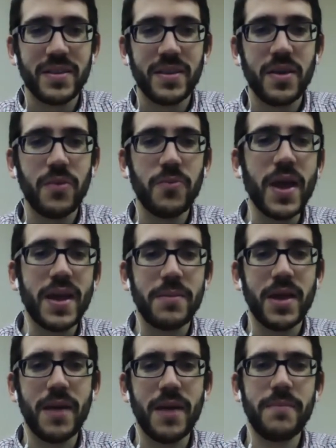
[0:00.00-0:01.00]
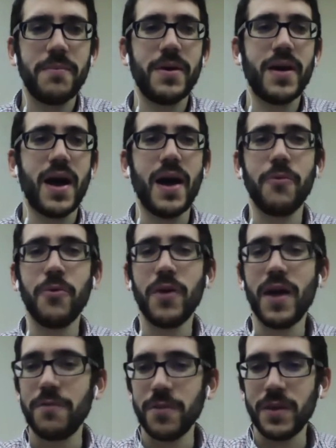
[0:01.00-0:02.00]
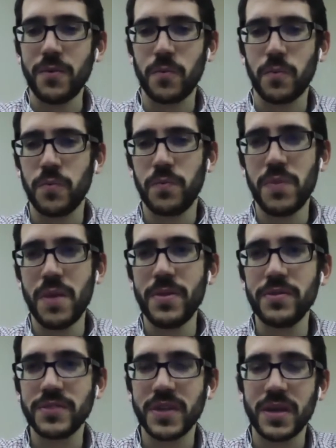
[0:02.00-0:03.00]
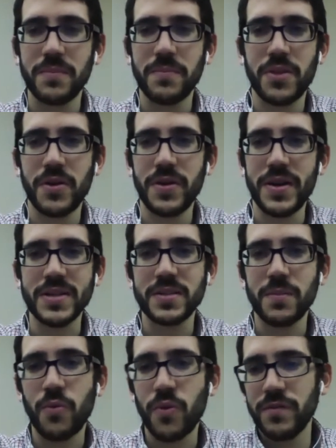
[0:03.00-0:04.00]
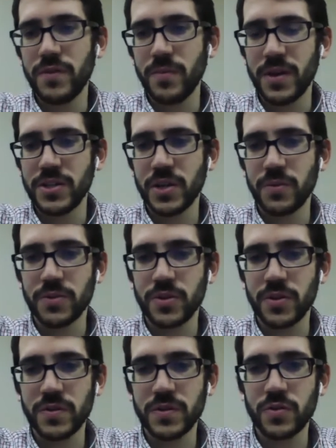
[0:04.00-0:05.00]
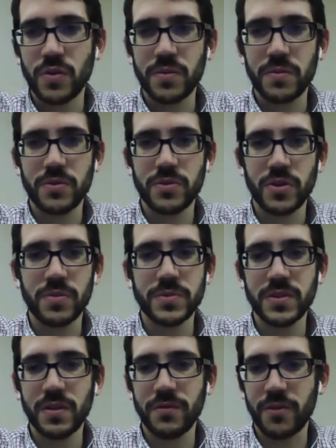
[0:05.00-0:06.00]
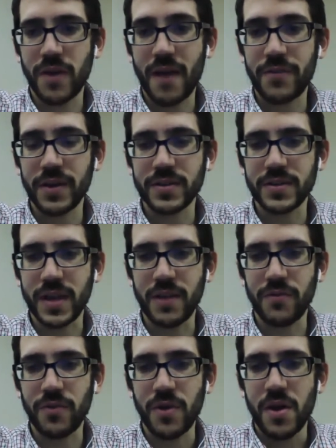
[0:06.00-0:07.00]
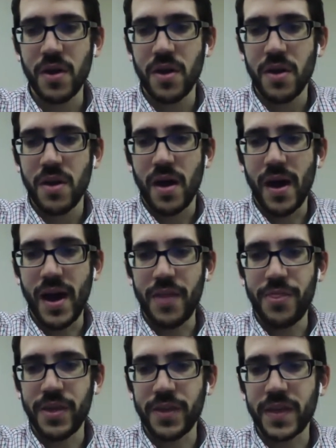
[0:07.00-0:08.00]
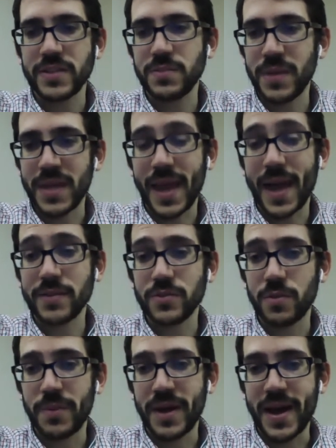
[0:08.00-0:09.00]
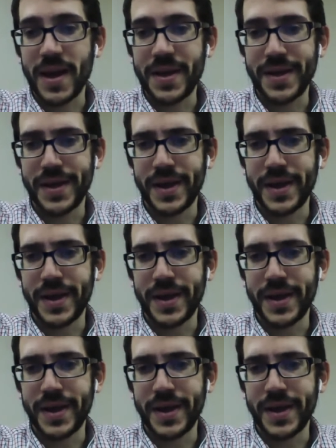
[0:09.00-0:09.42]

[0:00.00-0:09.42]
Right. I mean, I feel like maybe there is a point of diminishing returns in terms of graphics, and if I think that's being answered by